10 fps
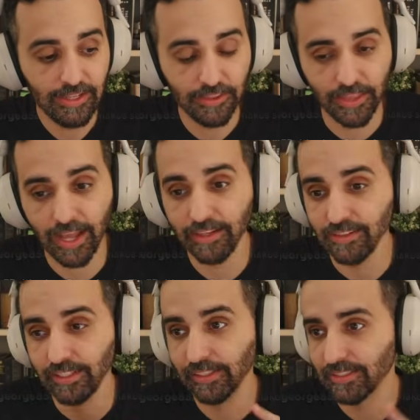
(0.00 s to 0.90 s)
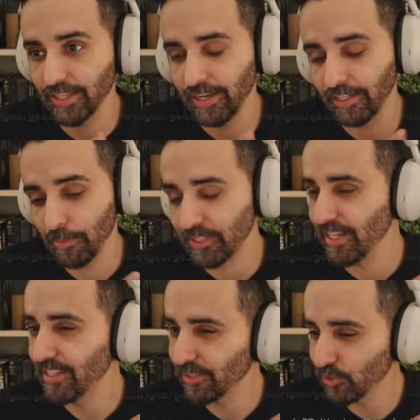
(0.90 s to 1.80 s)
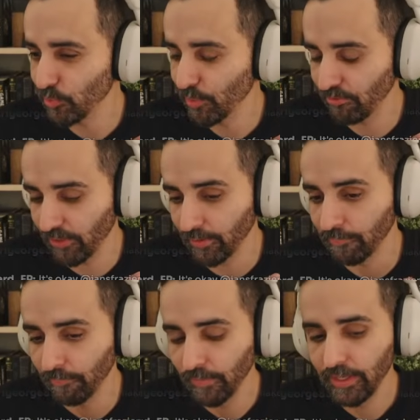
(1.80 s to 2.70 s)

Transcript: that dealing static damage isn't super fun.